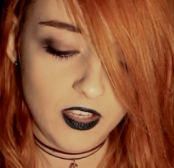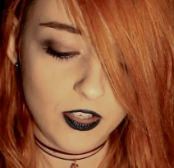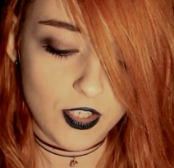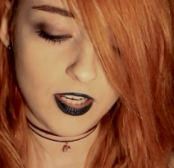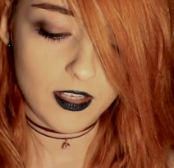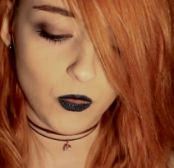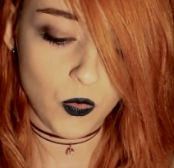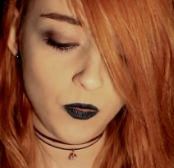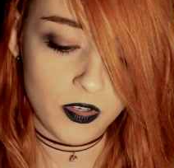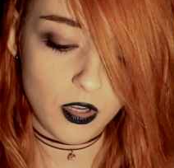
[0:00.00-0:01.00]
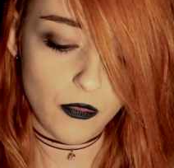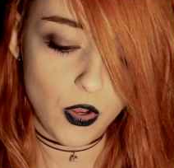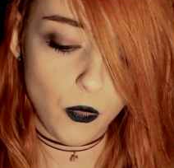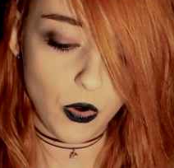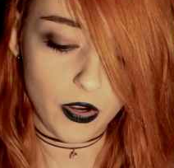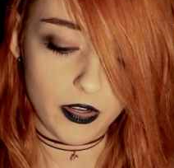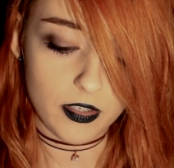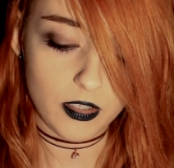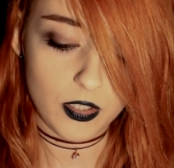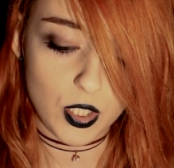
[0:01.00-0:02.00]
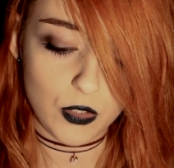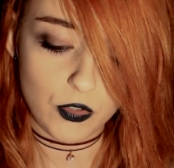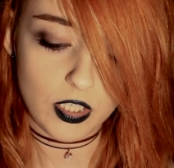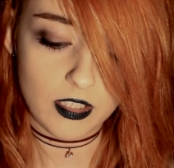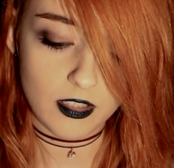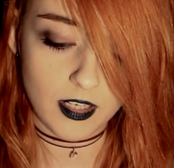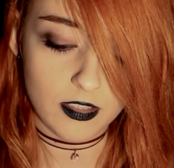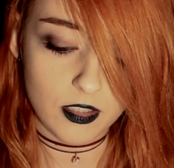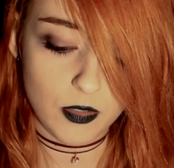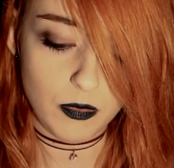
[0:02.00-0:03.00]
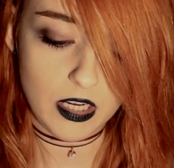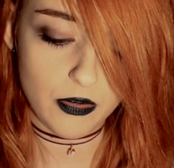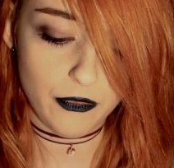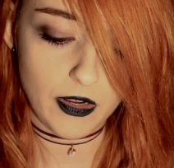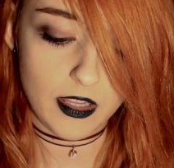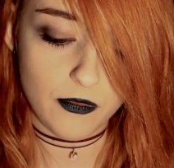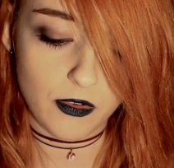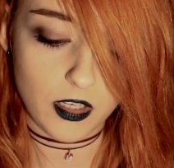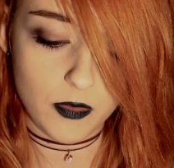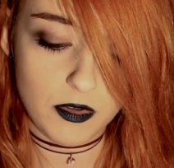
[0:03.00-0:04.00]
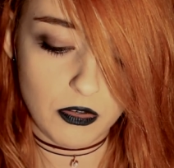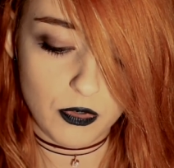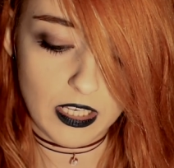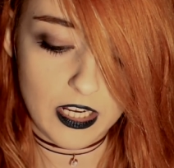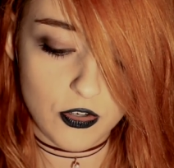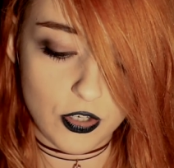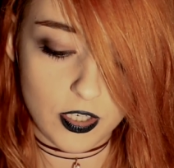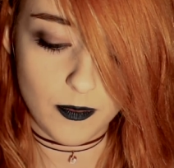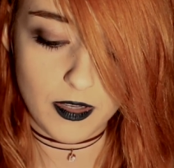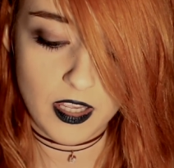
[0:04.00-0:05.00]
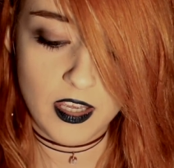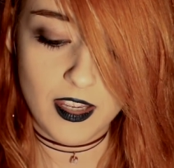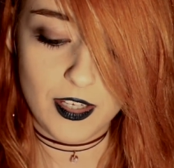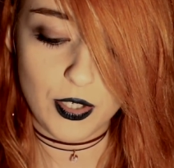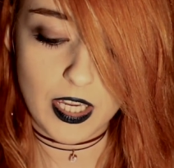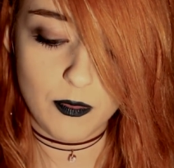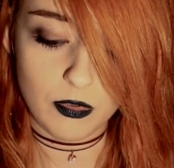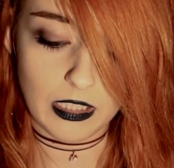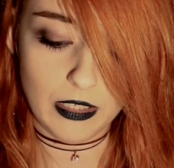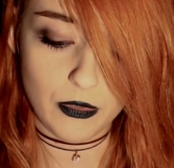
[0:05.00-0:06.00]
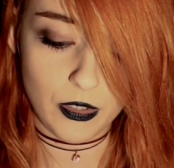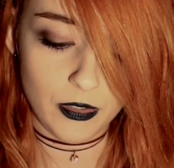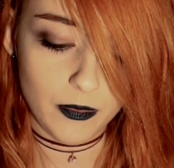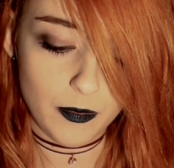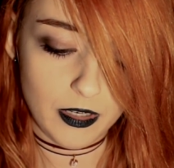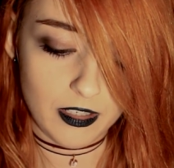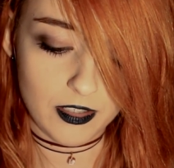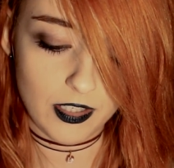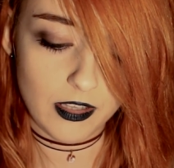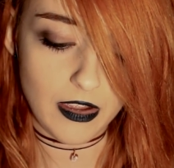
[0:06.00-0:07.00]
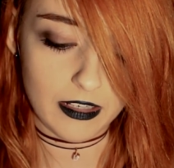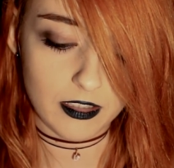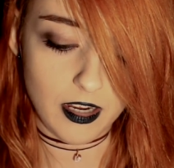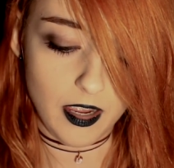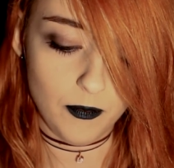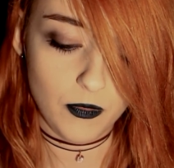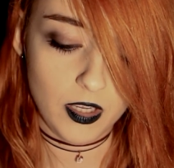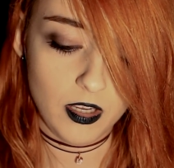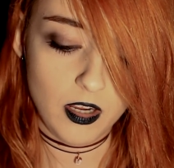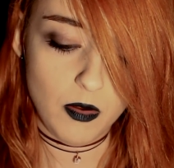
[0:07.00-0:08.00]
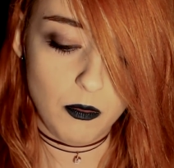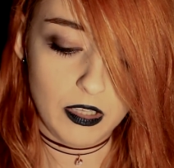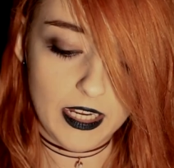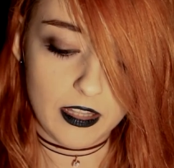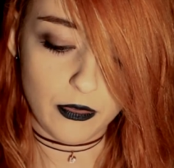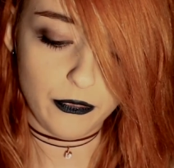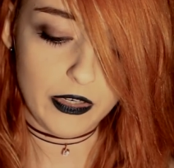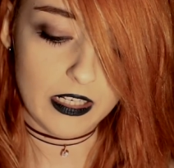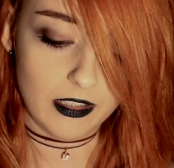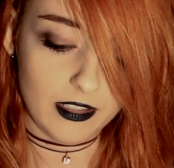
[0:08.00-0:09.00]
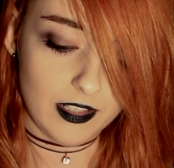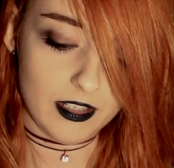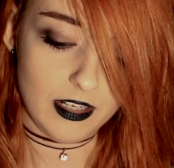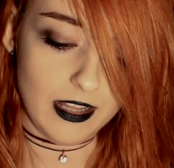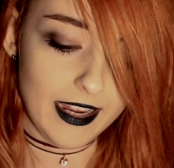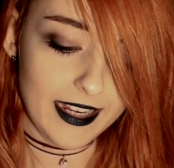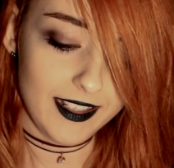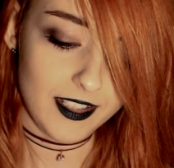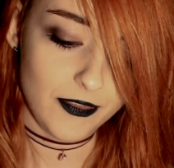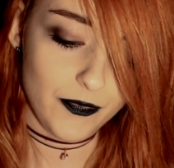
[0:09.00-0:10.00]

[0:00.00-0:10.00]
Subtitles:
She is a woman of her word, so if she decides to be in a faithful, committed relationship, you can believe her, but until that time, playing the field is a delight.